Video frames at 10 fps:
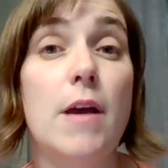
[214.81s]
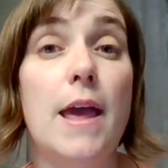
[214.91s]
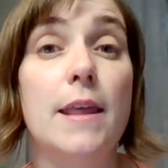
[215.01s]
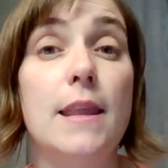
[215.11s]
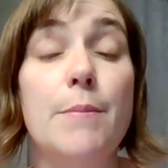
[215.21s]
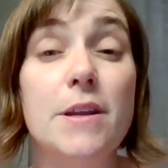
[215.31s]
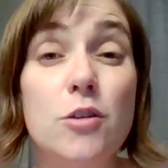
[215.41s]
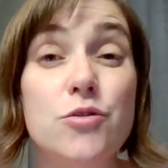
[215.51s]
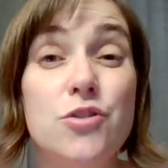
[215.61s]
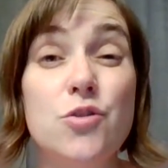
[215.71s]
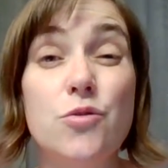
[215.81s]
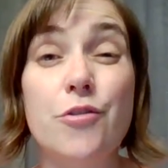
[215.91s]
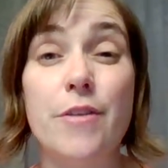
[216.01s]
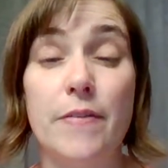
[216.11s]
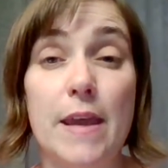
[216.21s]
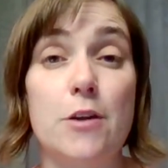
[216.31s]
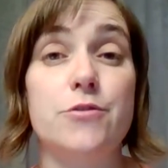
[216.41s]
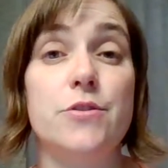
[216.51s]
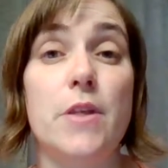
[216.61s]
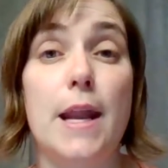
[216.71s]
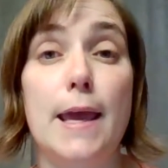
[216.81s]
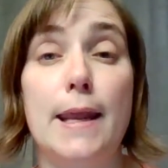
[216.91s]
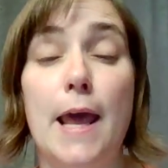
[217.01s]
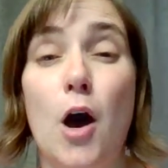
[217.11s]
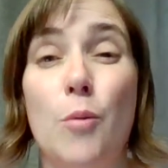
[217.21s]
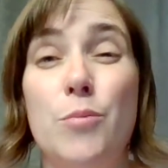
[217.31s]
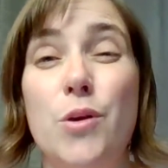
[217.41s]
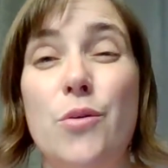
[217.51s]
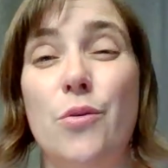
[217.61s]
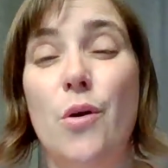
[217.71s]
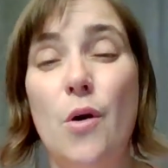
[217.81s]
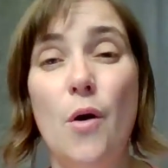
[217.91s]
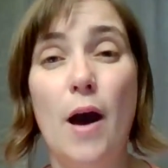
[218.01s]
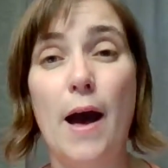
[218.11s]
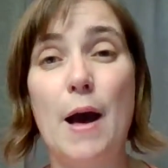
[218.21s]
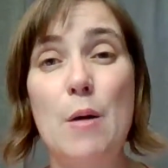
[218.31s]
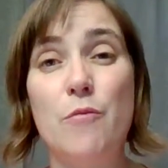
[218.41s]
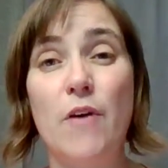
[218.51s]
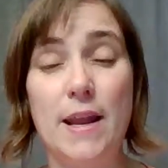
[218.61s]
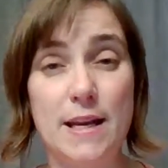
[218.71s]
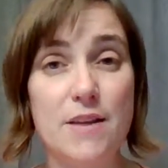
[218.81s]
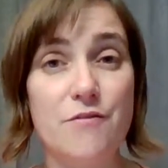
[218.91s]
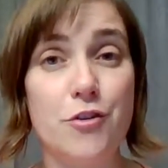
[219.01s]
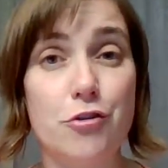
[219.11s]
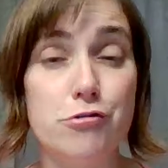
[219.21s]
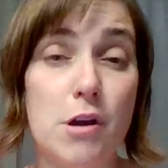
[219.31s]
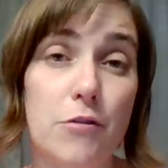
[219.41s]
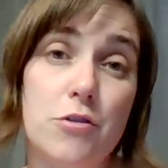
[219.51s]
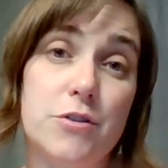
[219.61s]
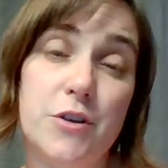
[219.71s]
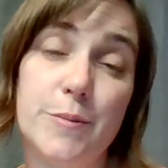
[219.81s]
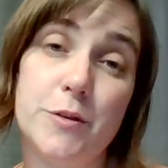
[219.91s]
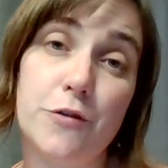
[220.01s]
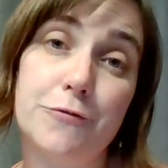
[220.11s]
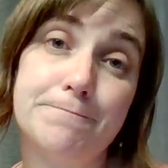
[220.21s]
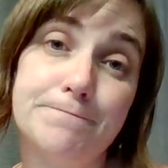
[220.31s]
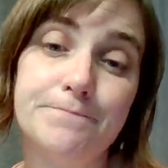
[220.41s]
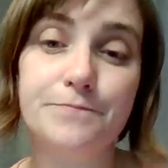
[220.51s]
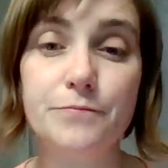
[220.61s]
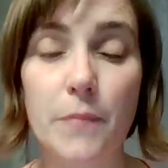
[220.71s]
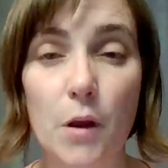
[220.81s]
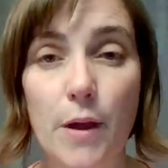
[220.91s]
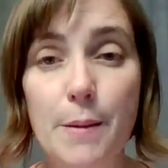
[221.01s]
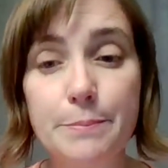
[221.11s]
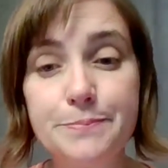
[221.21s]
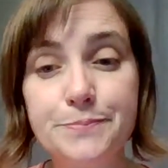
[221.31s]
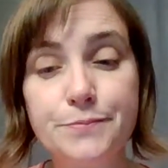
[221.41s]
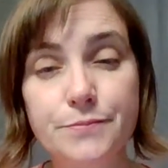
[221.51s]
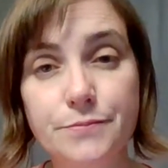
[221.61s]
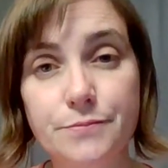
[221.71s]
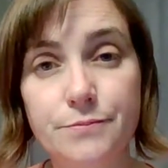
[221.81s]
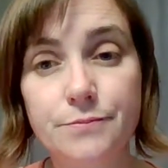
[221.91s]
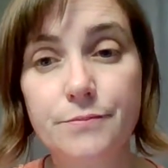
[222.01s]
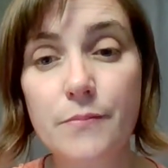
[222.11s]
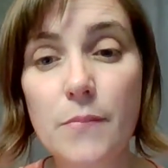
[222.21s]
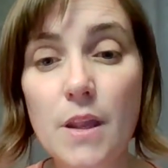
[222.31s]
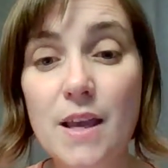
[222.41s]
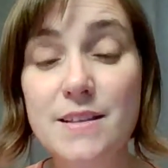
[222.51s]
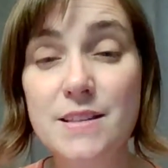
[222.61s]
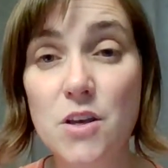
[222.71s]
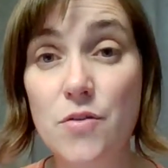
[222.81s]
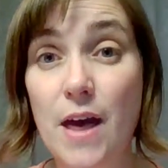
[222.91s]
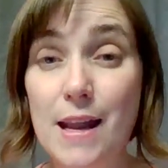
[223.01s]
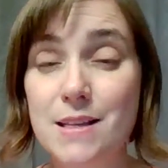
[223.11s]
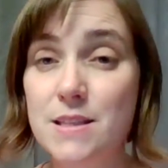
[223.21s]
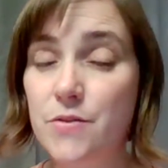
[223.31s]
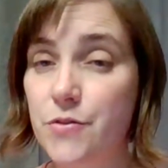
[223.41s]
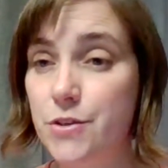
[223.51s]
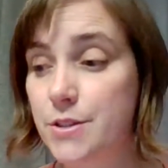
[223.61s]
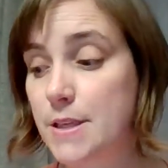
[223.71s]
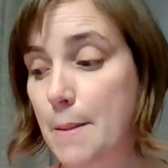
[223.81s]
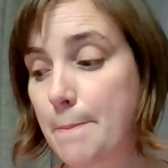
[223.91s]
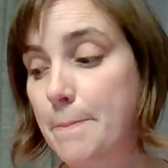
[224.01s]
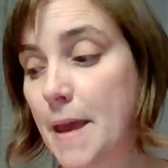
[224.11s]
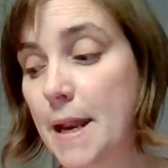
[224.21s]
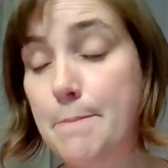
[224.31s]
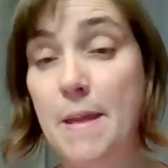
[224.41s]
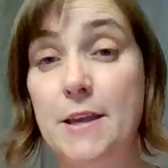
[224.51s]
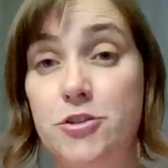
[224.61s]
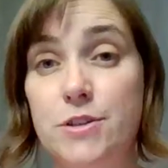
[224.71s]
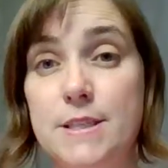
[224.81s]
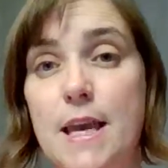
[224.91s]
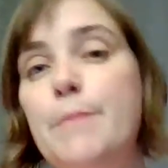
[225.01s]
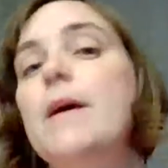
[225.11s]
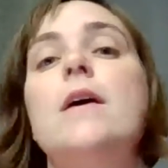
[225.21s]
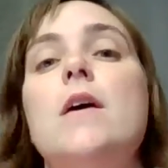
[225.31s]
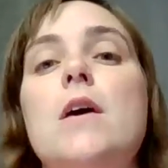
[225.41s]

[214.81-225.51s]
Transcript: And let me know sooner than later so that I can help you find an infant or a toddler to observe. Okay? So that is the first kind of major assignment.